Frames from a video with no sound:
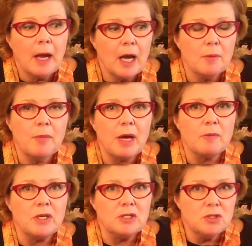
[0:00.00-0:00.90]

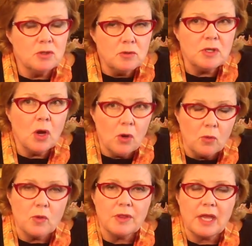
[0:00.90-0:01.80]
But we do
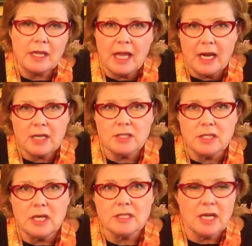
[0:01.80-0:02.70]
know that that
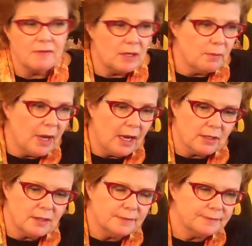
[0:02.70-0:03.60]
actually does have an
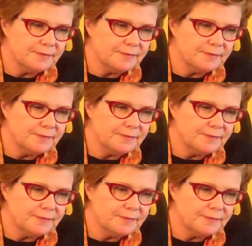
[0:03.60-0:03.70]
impact.